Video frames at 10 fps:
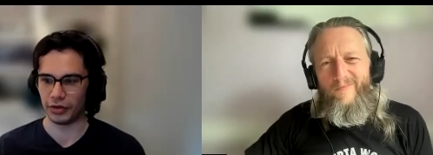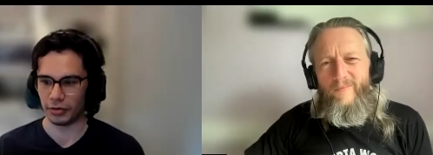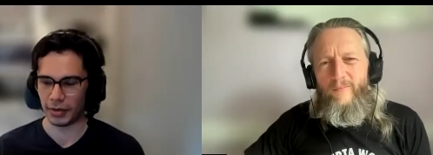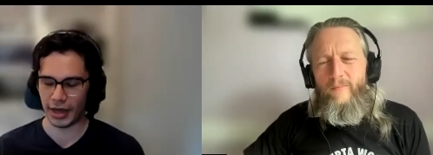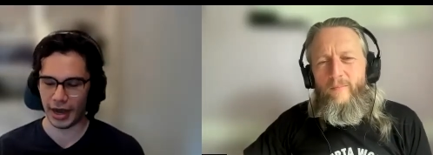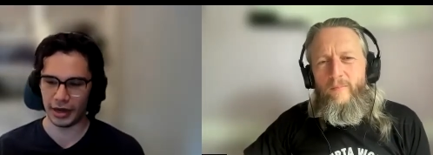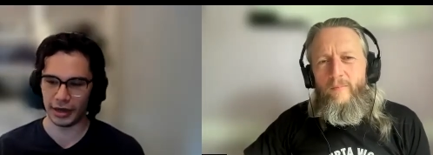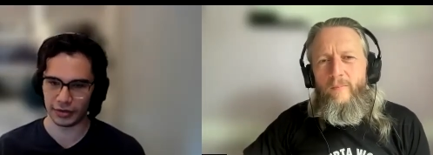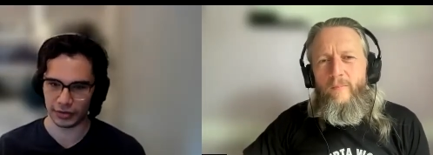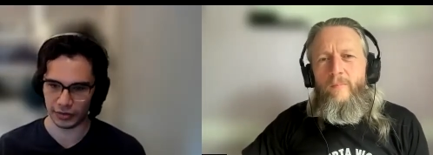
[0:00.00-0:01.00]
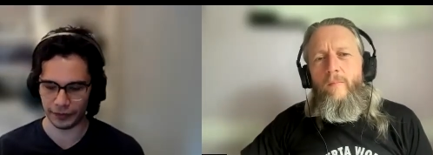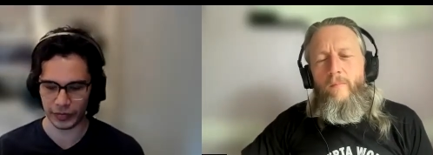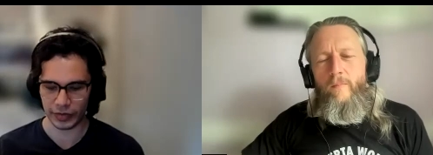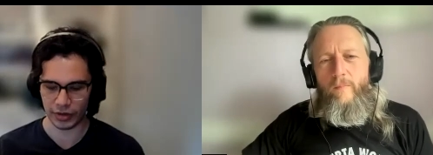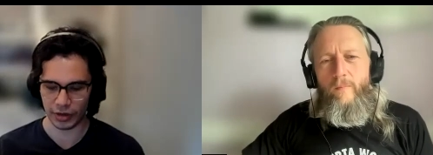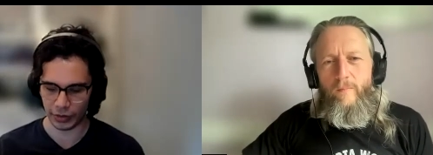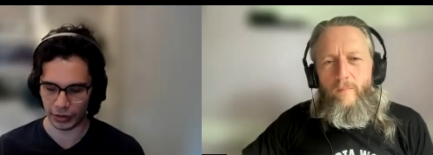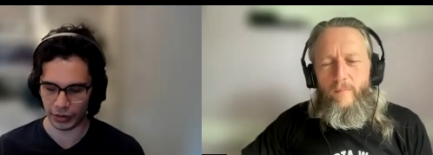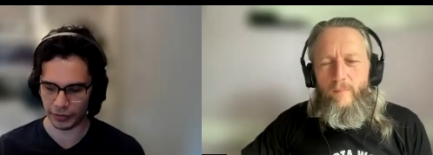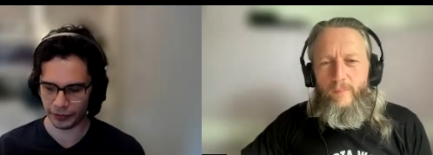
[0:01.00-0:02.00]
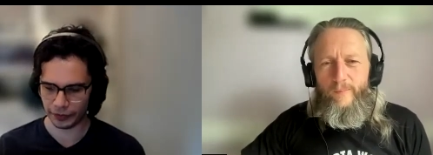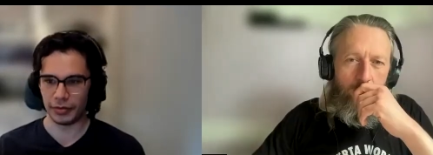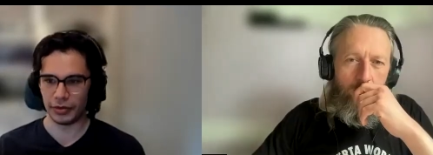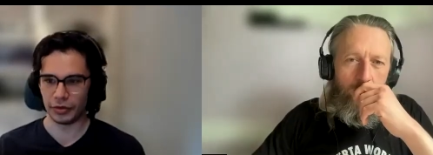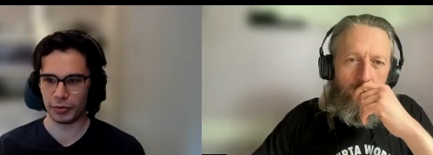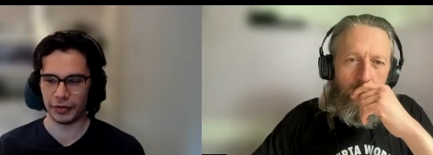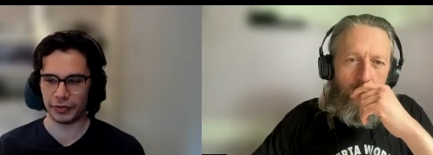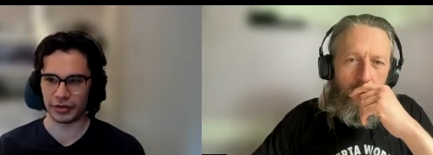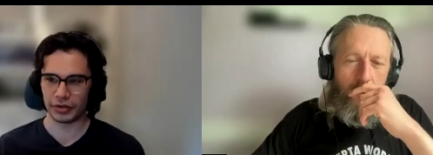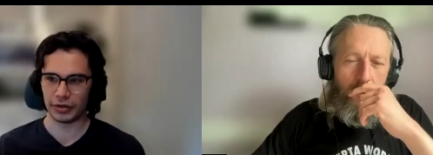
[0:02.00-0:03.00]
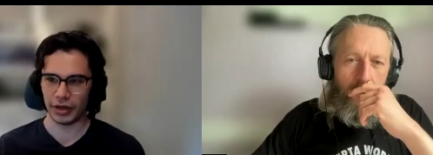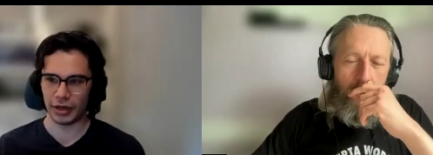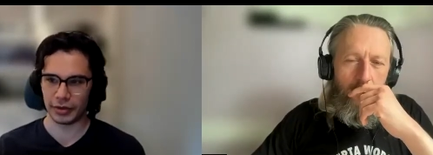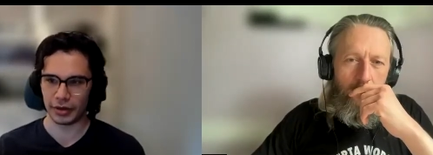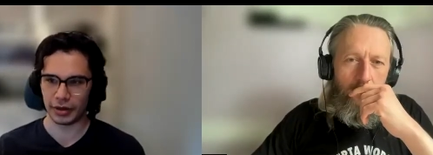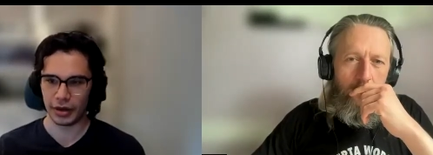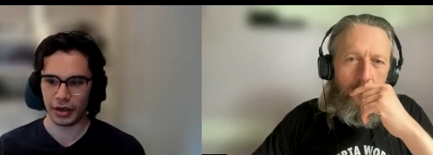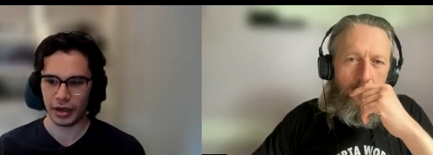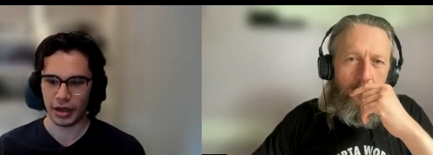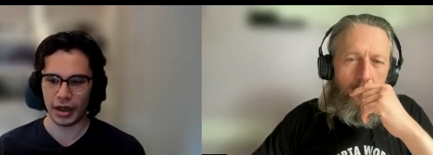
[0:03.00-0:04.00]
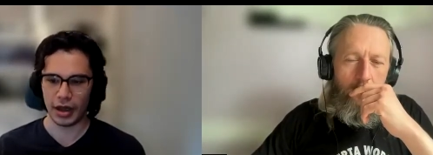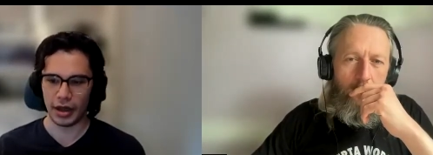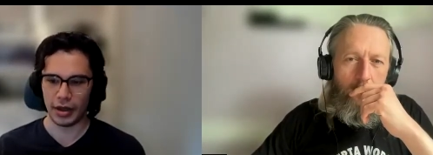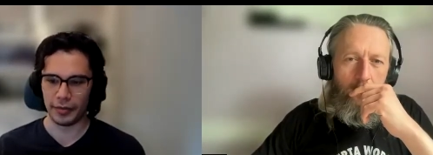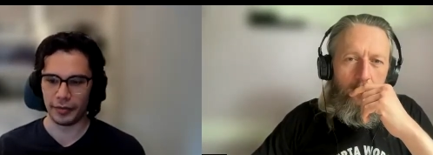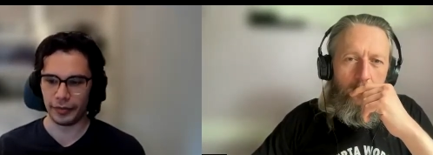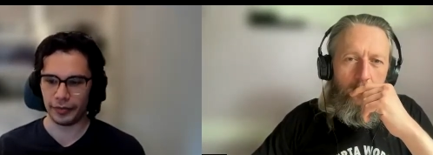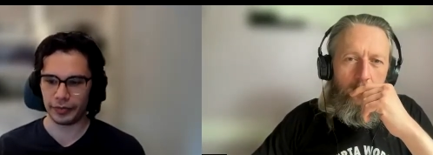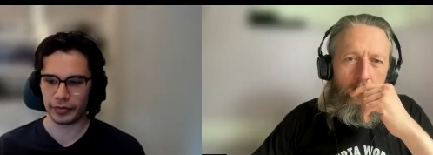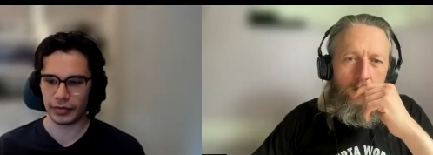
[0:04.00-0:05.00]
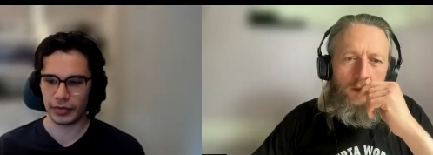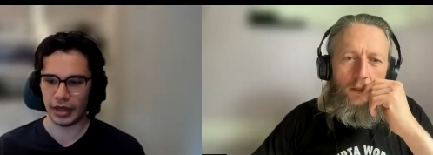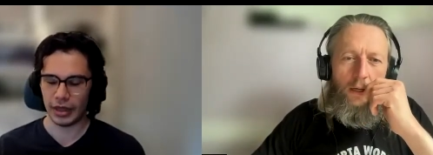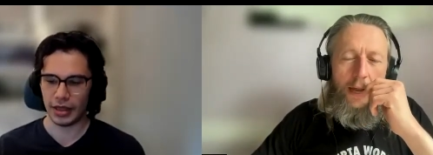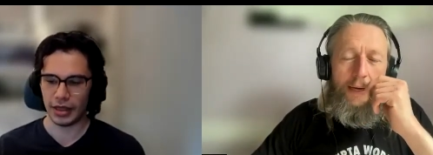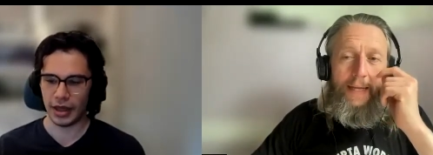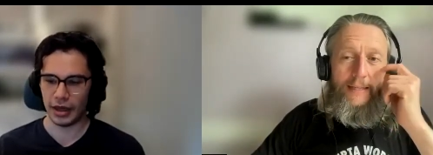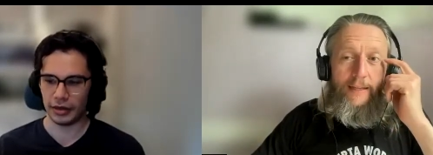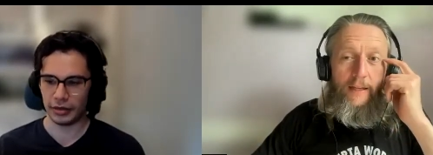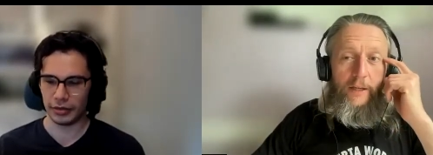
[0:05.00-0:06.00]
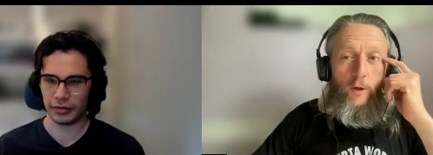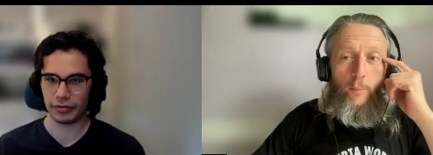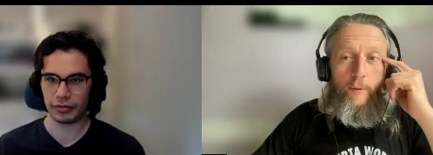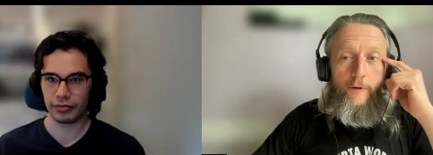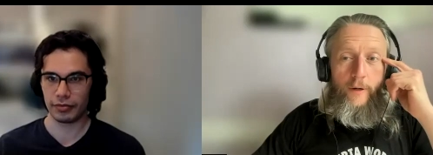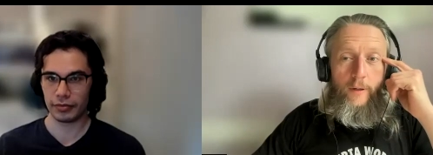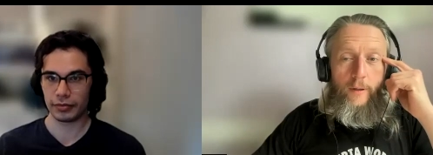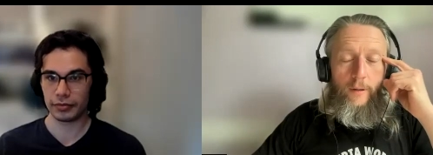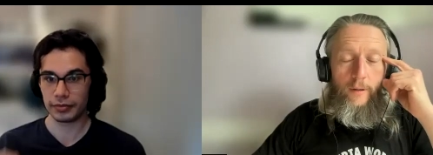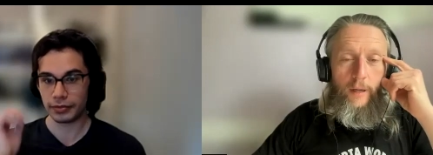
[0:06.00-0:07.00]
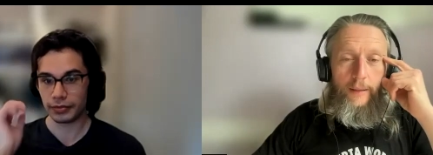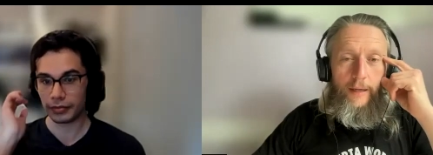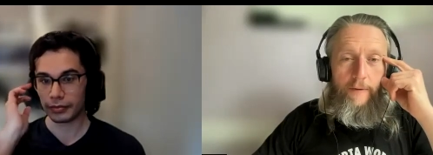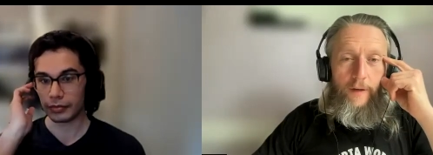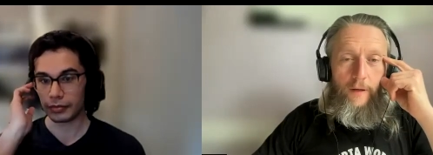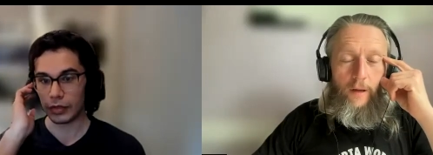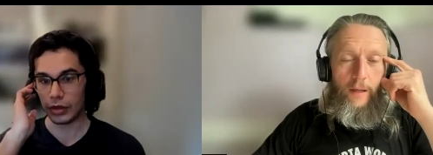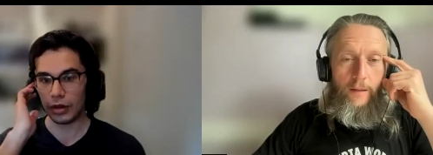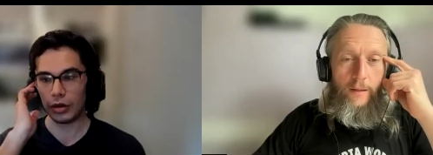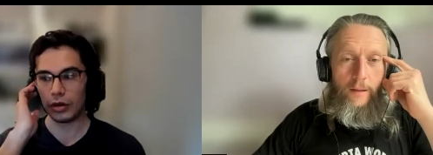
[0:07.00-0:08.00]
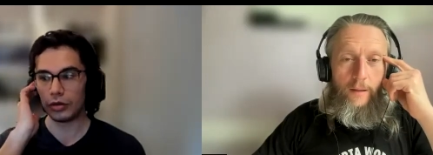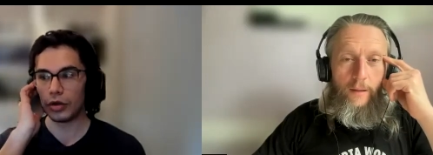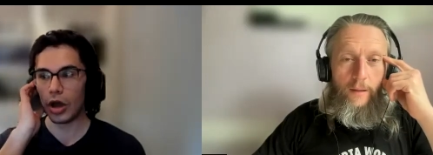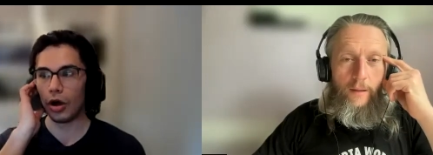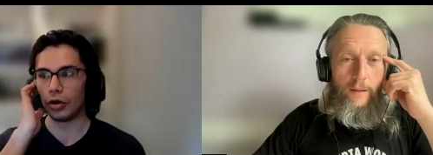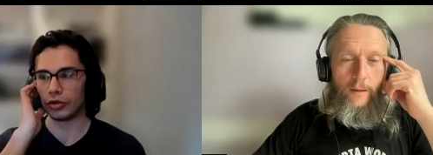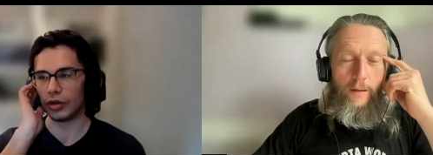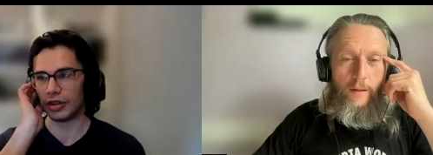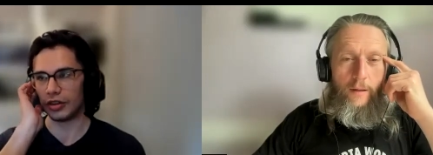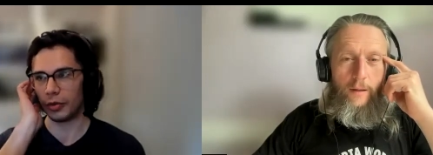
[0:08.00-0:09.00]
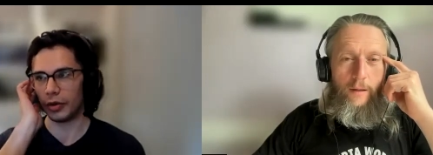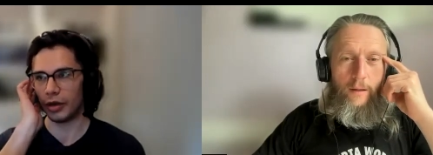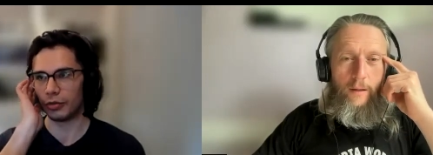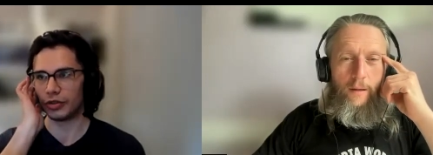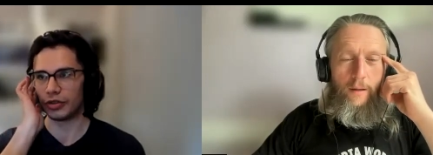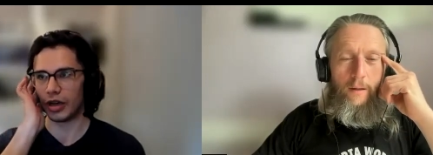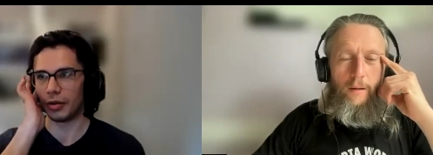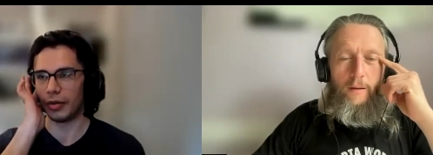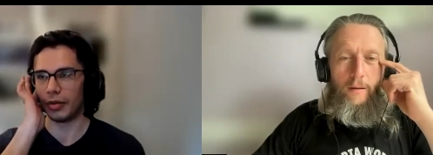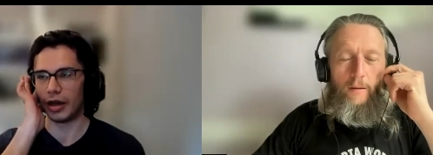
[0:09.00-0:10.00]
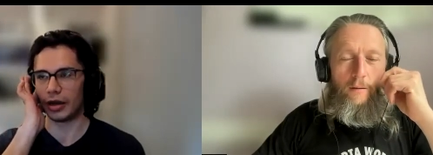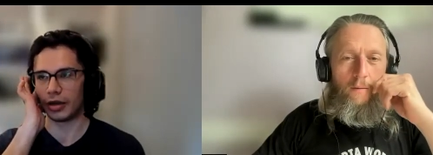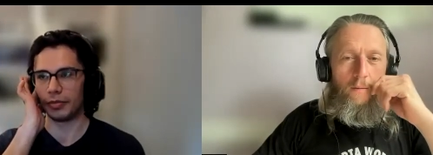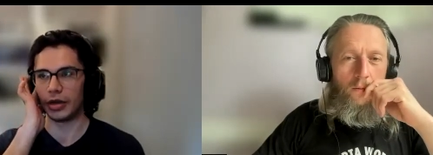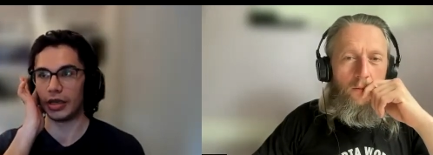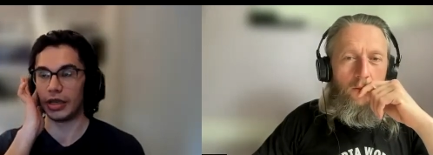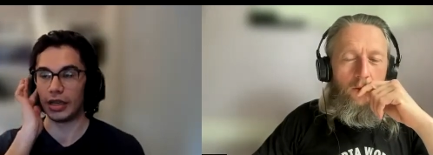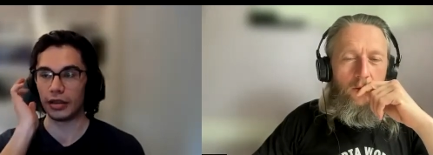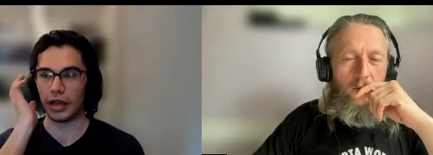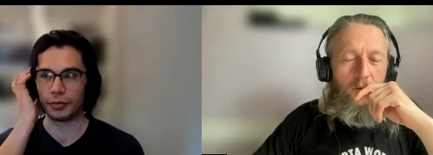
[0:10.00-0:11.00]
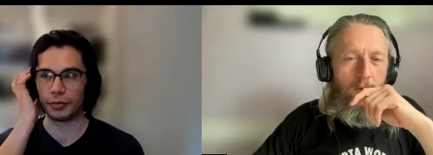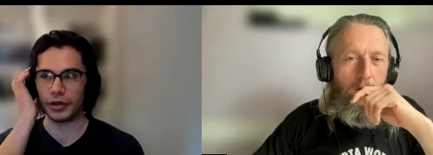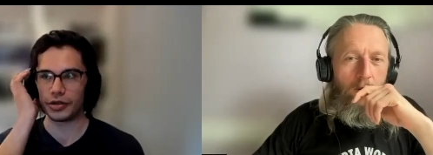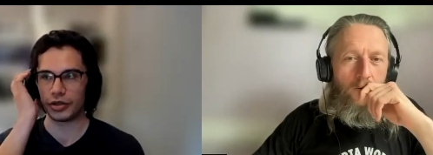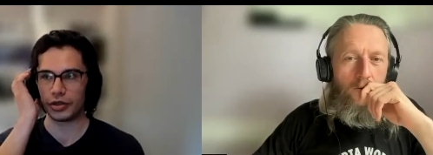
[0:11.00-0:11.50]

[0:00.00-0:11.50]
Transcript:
Speaker 1: duty mechanics stuff with him. It was pretty physical labor. Um and then and he's
Speaker 2: still in Nobleford at that feedlot.
Speaker 1: No, so at this point it was um at a company in Lethbridge